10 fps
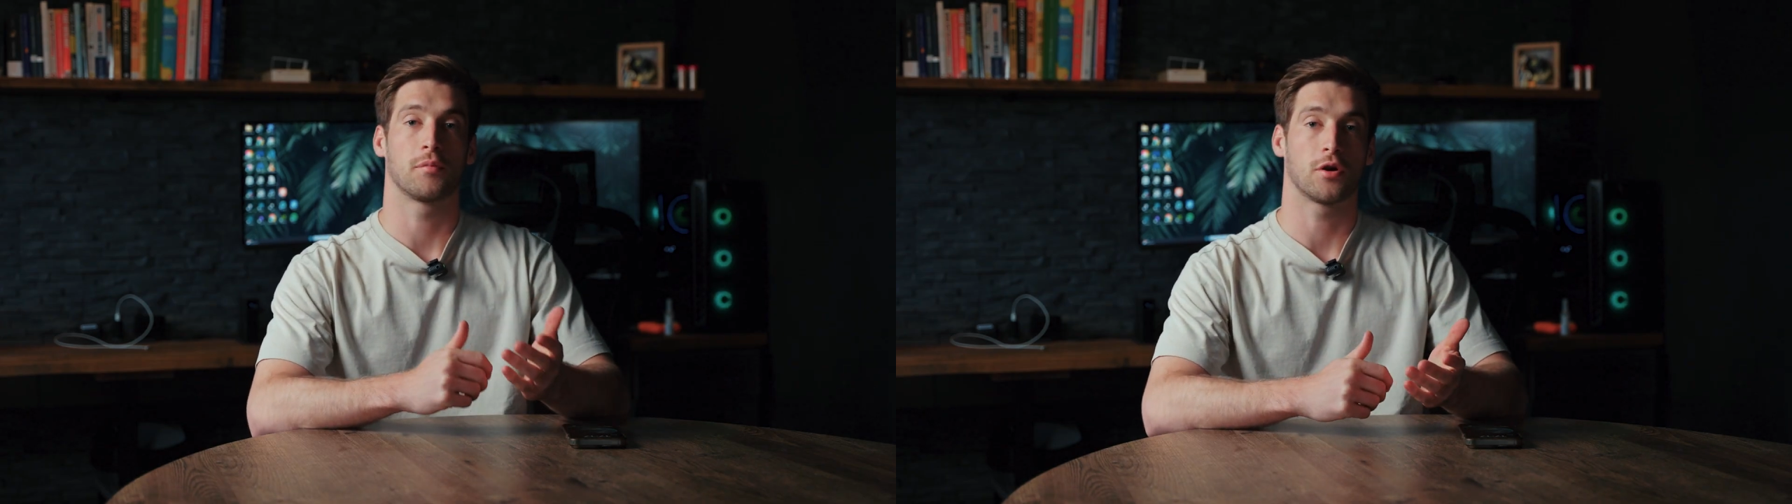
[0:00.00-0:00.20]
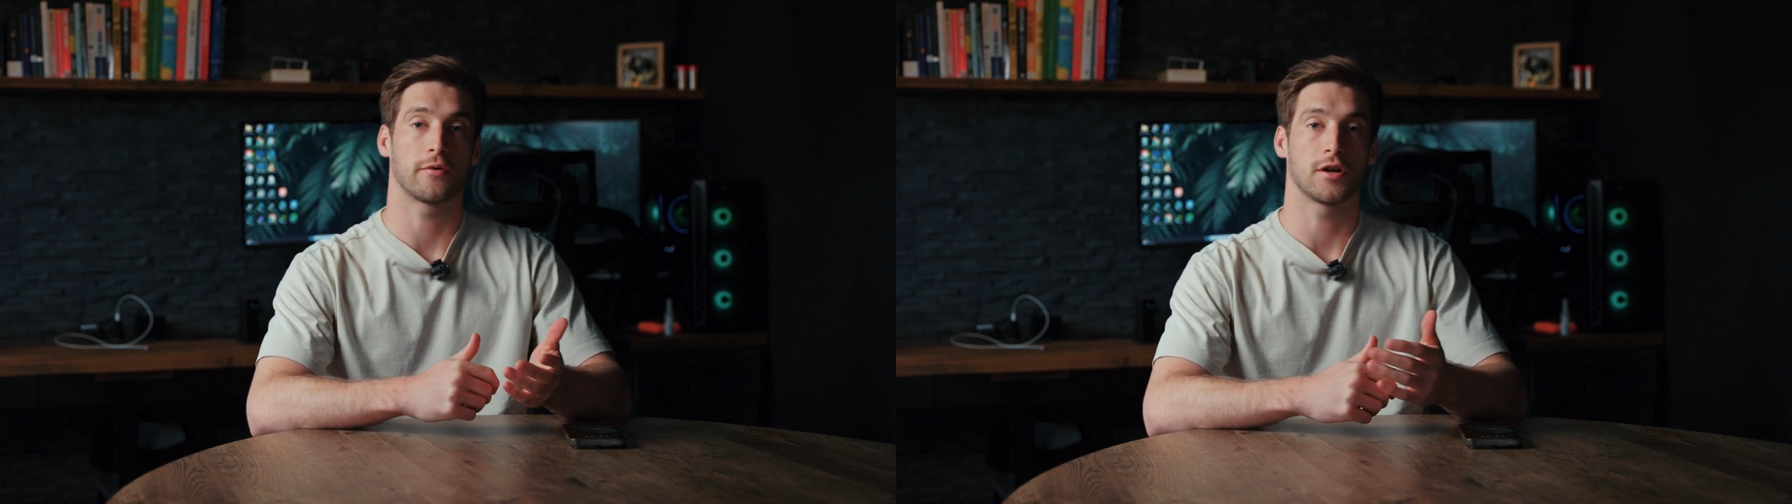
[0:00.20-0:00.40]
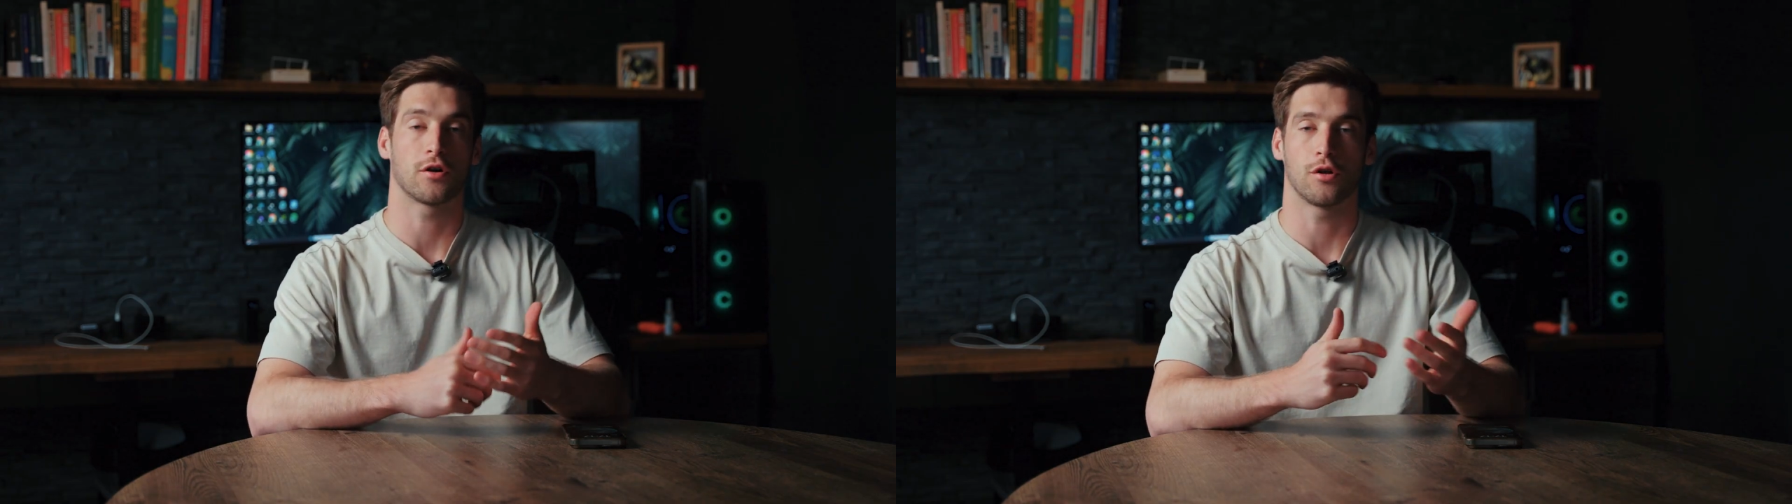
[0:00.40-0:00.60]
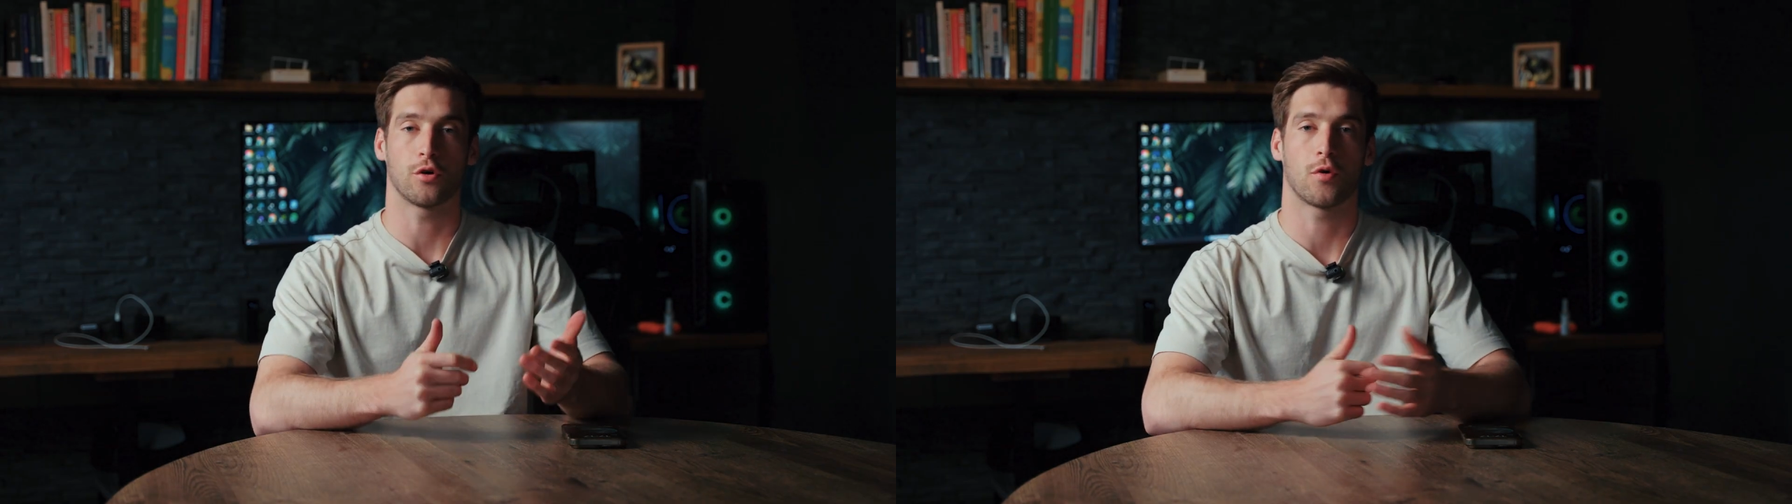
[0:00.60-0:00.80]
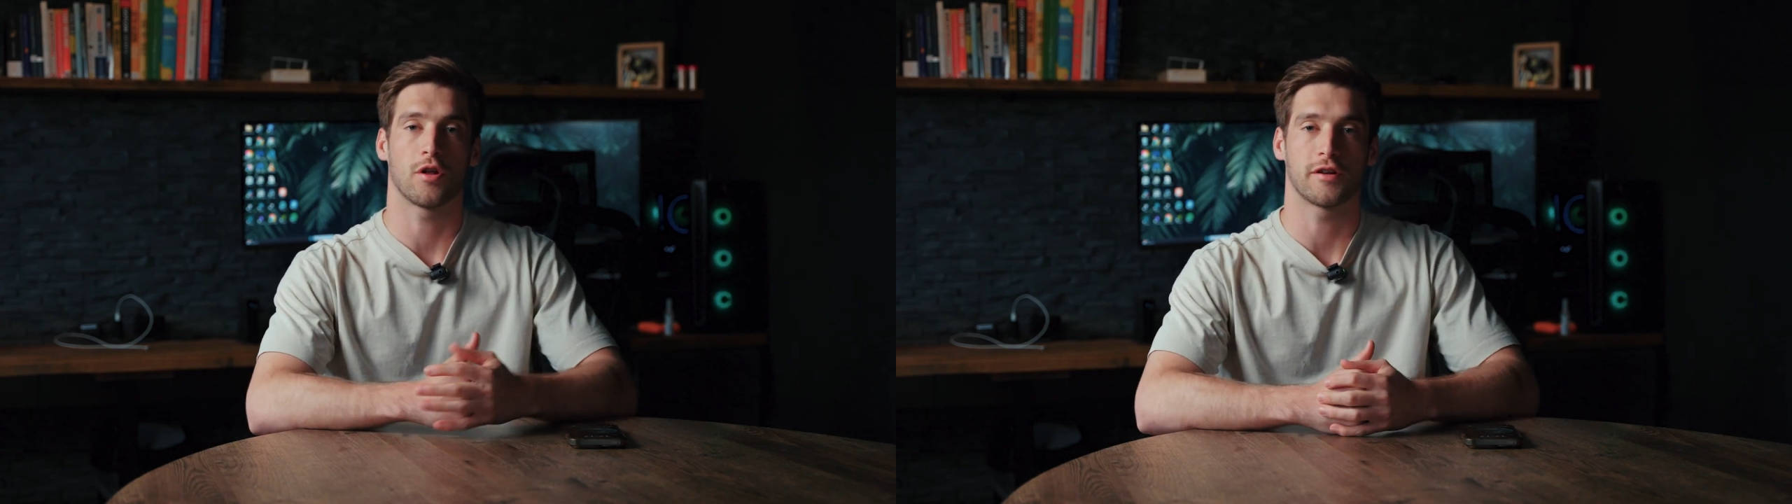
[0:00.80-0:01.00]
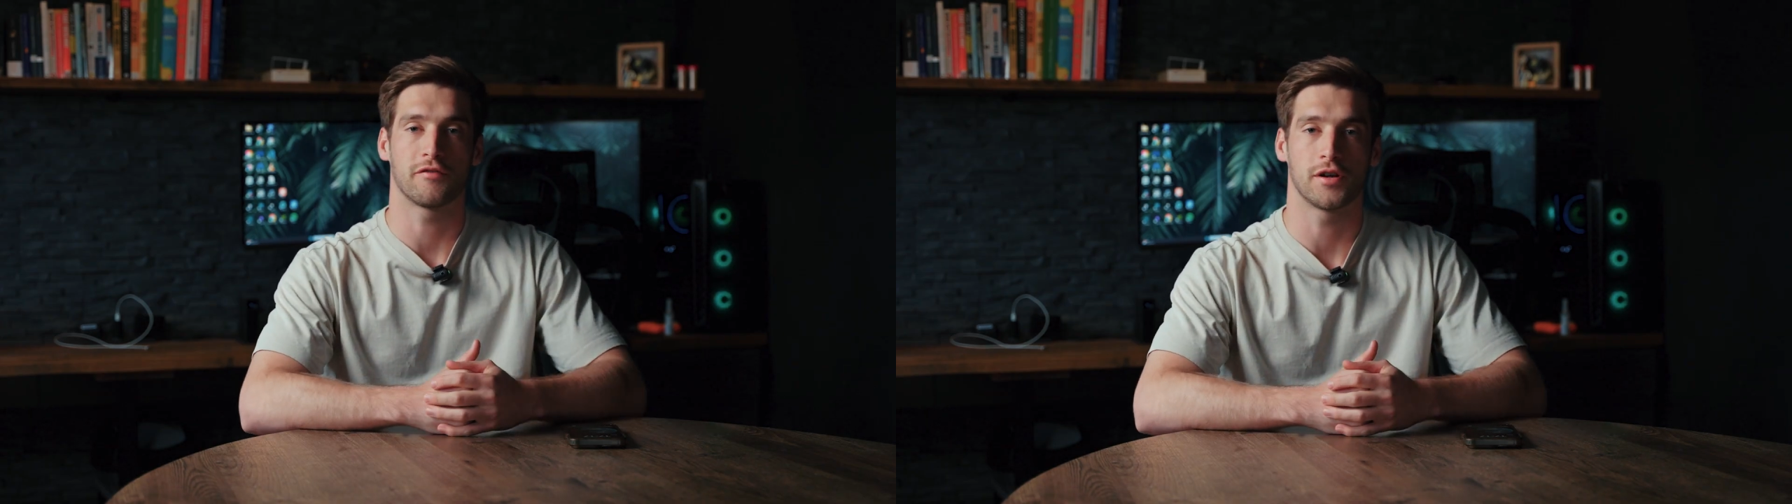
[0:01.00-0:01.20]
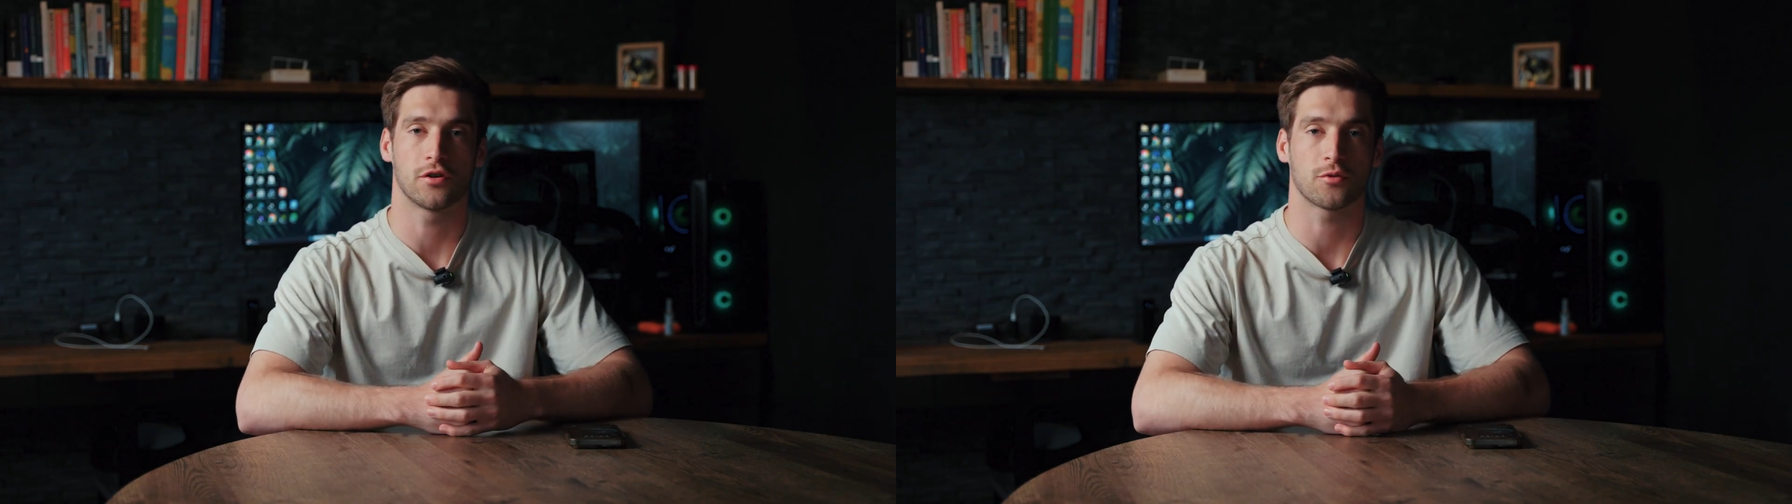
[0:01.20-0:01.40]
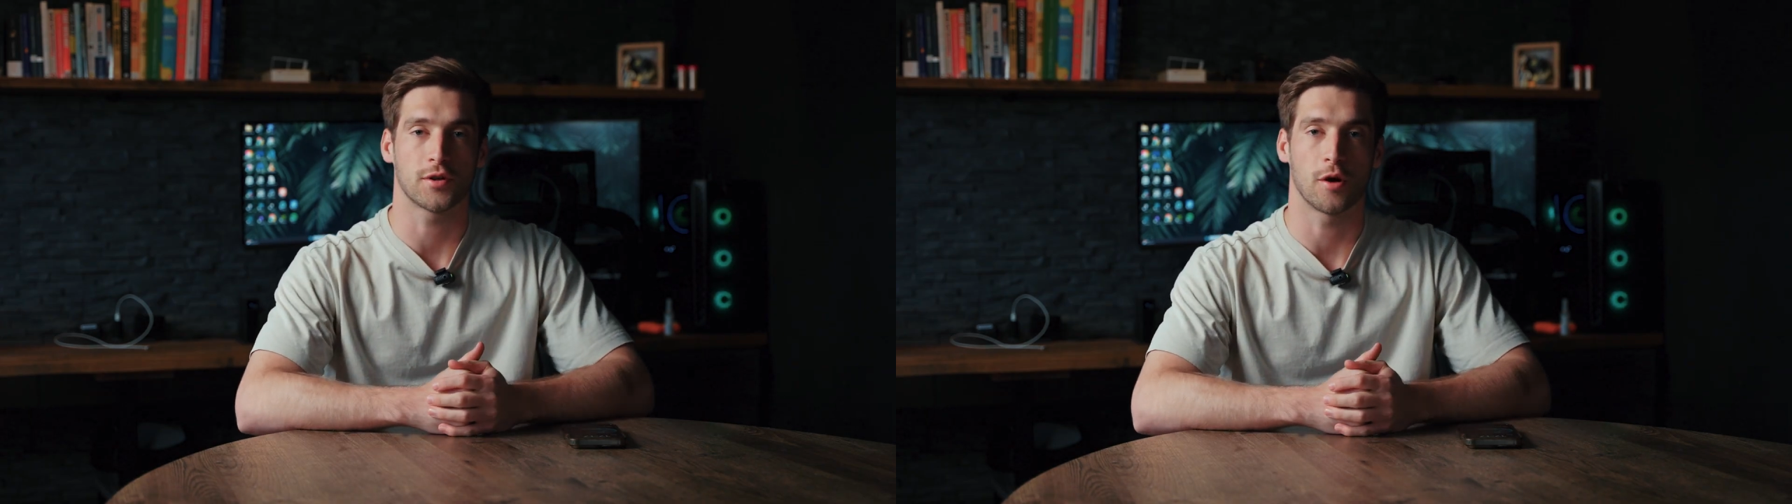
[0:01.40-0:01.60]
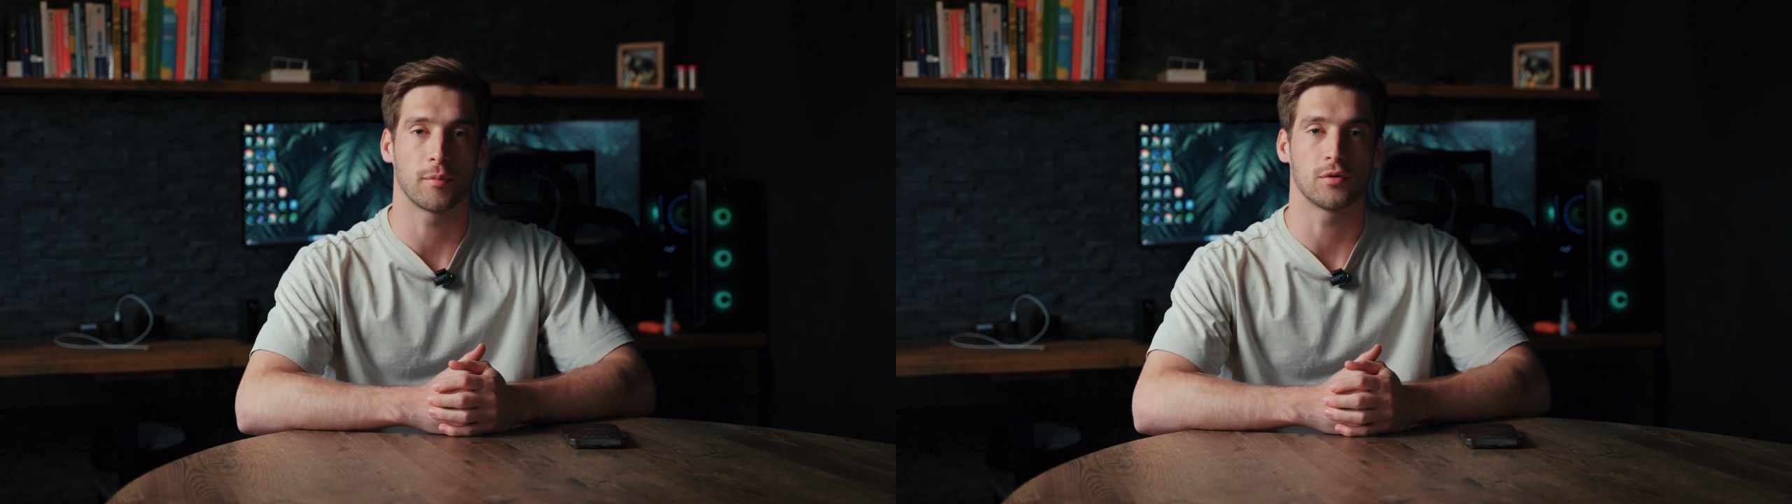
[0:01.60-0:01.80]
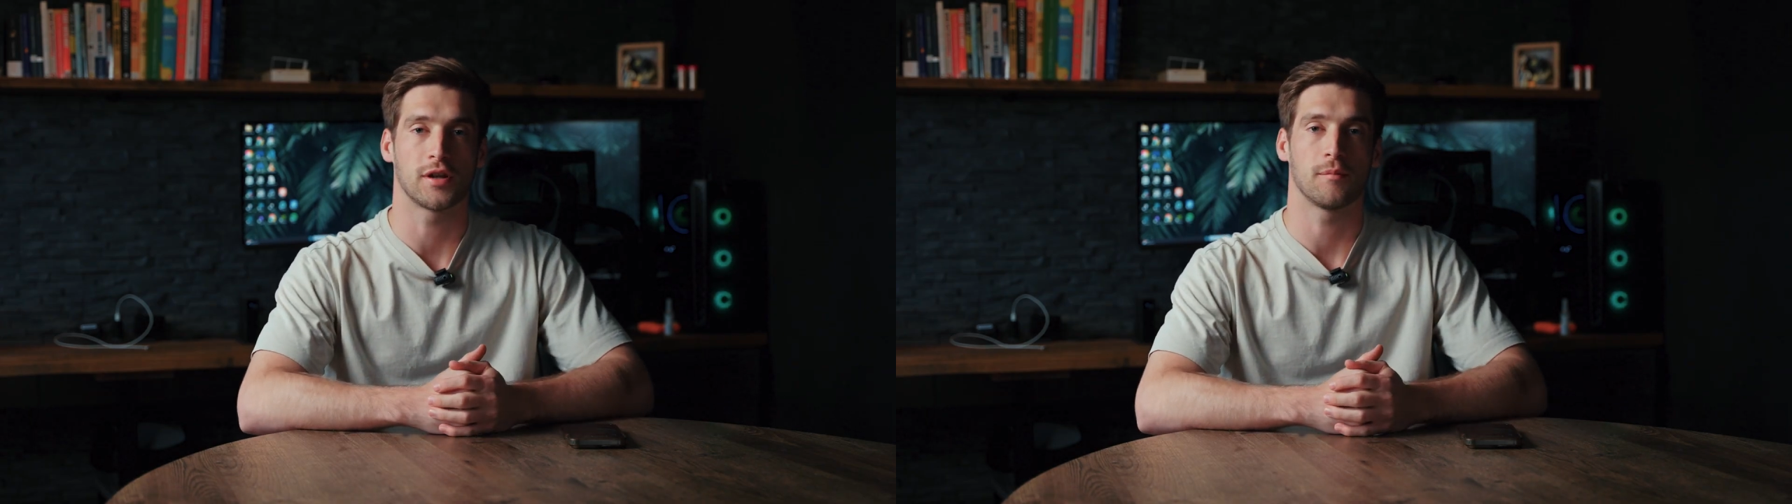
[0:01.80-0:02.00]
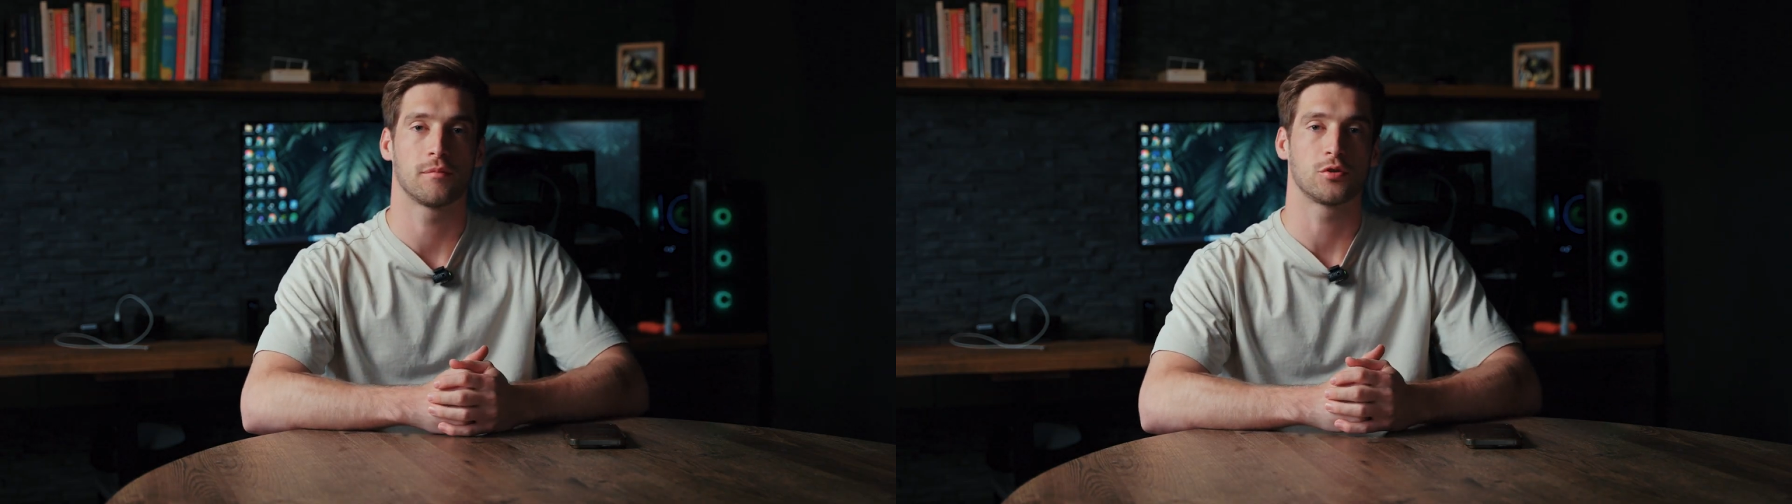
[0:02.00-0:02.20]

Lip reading: blurry or low quality videos when you upload them